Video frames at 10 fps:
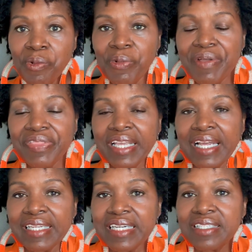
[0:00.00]
One thing
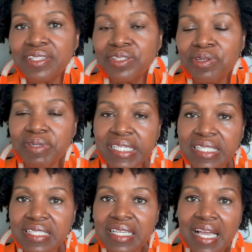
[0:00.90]
I like to do
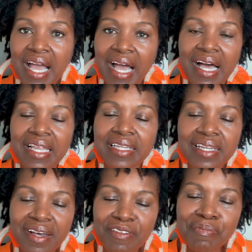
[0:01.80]
is, I
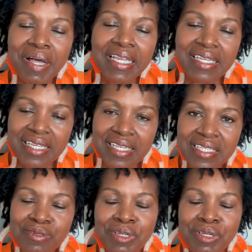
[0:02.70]
love my list.